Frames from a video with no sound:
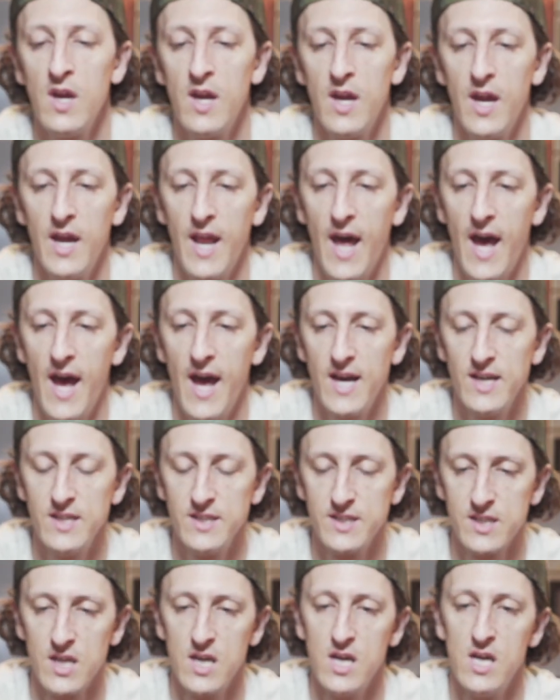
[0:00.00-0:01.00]
It
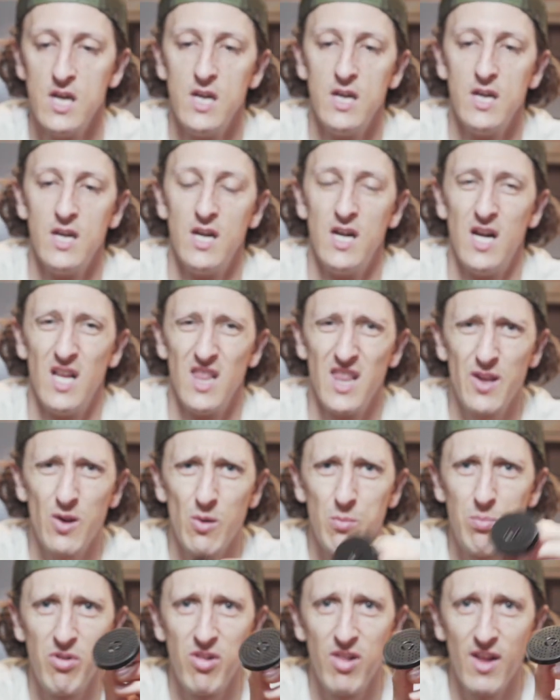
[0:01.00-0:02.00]
has a
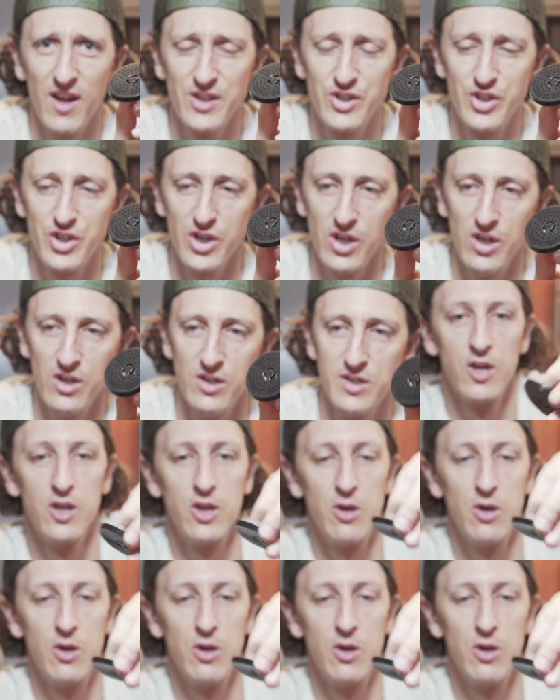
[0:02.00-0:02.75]
little plunger.